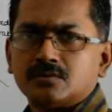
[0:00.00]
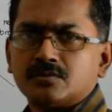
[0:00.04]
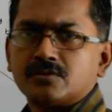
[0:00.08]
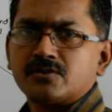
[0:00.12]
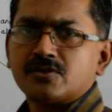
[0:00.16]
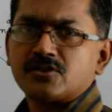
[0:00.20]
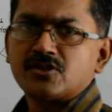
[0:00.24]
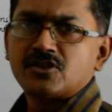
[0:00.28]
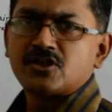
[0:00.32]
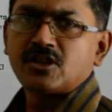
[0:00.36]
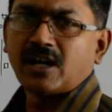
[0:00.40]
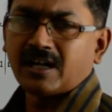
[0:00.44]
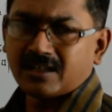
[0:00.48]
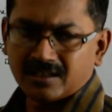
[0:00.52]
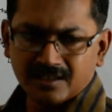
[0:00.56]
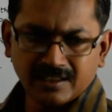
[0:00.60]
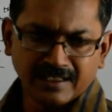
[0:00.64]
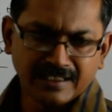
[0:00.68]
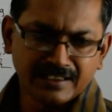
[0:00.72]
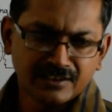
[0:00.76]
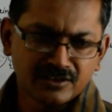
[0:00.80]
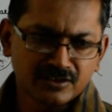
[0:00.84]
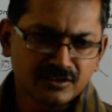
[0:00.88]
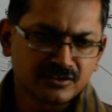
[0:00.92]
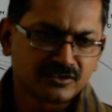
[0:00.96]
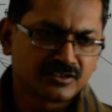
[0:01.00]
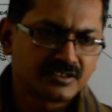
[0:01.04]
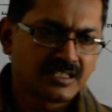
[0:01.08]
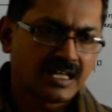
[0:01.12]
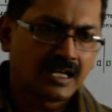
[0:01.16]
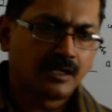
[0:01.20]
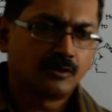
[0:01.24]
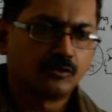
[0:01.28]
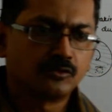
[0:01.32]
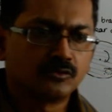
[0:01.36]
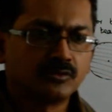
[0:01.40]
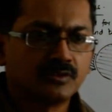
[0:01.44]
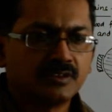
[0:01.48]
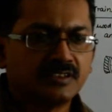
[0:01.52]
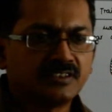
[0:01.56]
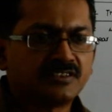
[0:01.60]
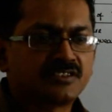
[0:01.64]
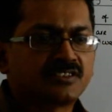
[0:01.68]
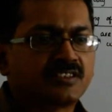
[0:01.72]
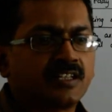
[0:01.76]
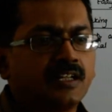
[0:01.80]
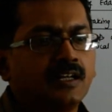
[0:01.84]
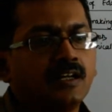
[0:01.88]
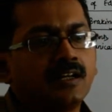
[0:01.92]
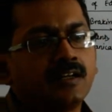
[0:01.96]
shut the engines down,
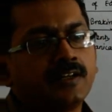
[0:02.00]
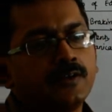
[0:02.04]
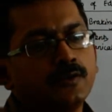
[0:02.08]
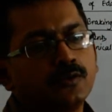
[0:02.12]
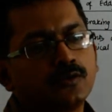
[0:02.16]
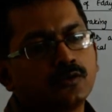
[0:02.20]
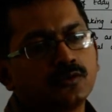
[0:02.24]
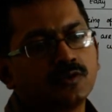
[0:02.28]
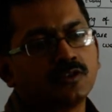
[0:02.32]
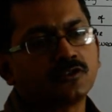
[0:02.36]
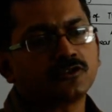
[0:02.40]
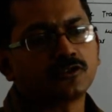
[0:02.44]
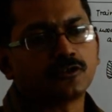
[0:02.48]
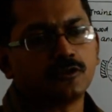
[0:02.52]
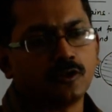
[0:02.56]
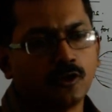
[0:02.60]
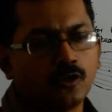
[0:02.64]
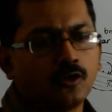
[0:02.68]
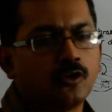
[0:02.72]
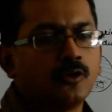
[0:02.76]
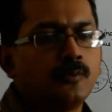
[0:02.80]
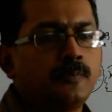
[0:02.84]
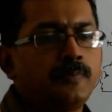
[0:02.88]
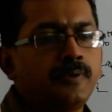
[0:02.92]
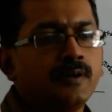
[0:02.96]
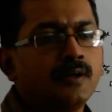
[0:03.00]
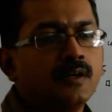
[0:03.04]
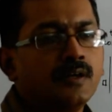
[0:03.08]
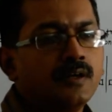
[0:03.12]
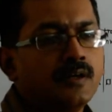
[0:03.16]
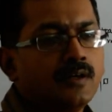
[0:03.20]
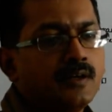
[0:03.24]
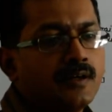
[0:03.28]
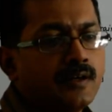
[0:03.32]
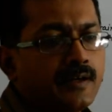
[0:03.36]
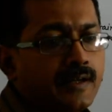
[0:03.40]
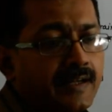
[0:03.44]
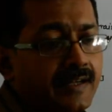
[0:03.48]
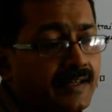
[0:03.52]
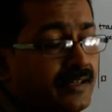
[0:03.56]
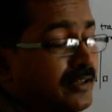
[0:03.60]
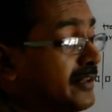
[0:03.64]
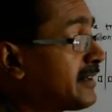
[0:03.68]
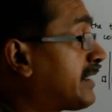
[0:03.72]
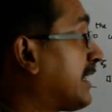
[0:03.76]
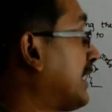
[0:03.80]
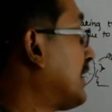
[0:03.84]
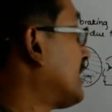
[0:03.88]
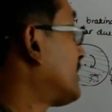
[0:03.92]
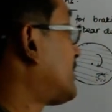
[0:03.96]
still due to the slope, it
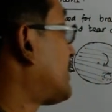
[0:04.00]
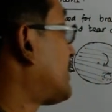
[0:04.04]
attains